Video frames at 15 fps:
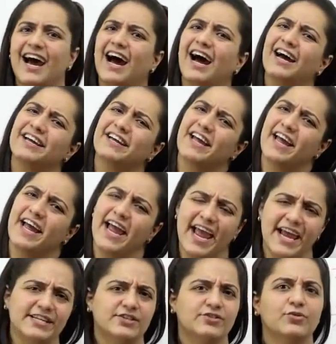I
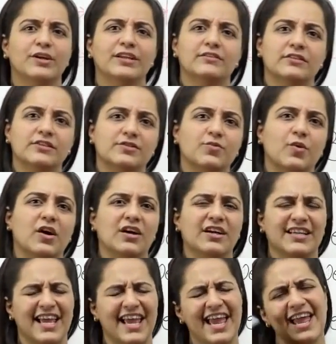hate doing this work